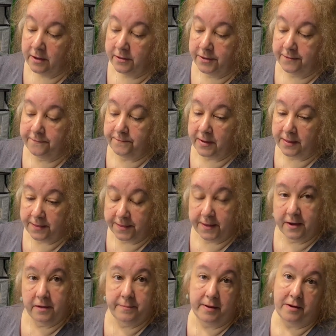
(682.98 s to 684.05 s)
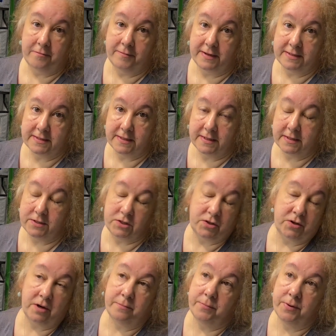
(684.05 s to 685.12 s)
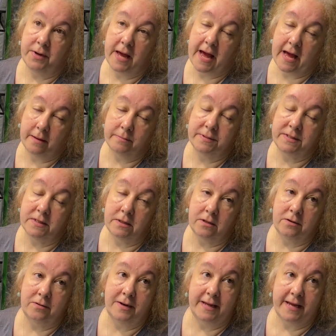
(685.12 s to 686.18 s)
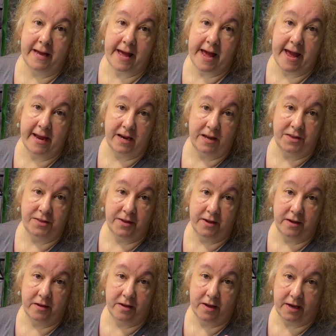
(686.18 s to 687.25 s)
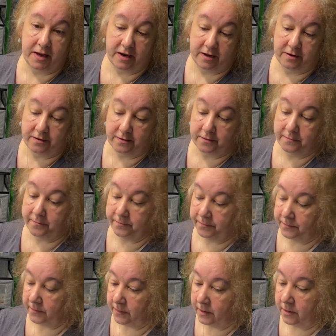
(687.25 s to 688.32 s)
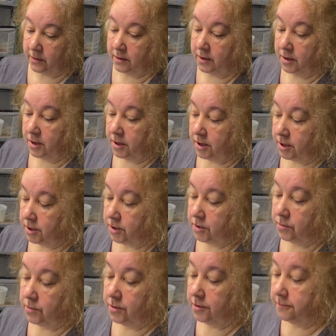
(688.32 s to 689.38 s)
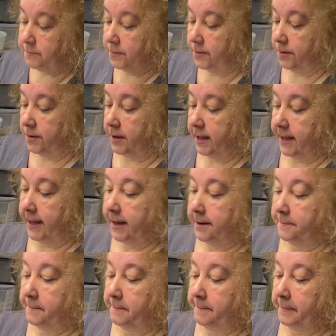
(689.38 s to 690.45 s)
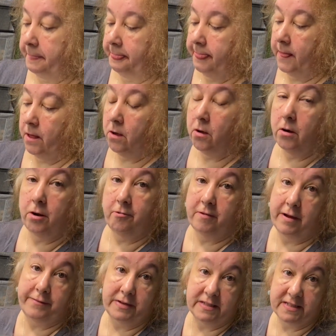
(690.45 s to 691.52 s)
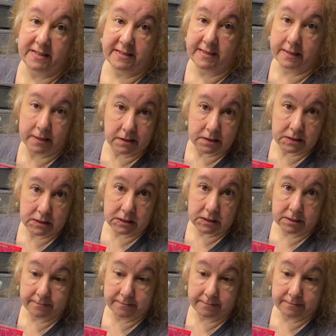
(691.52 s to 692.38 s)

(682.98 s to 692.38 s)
The fun thing about resin is you can put absolutely anything in it. You could put in holographic stickers,